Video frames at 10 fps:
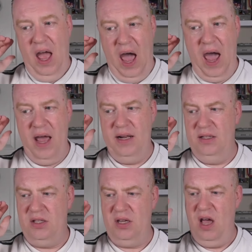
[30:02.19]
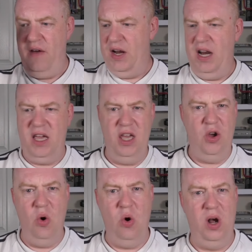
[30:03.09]
And I think Nicky
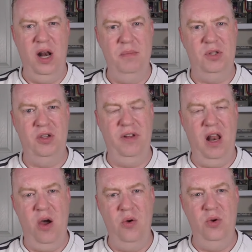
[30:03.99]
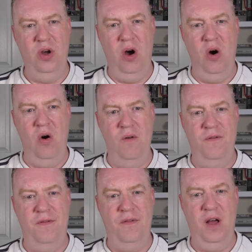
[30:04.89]
caught a glimpse of a load
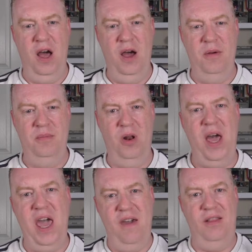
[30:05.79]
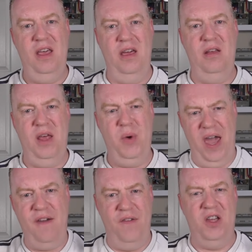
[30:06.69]
of they were
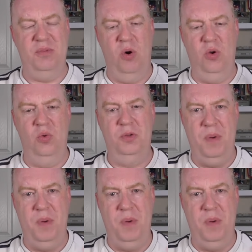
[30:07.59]
Airfix models,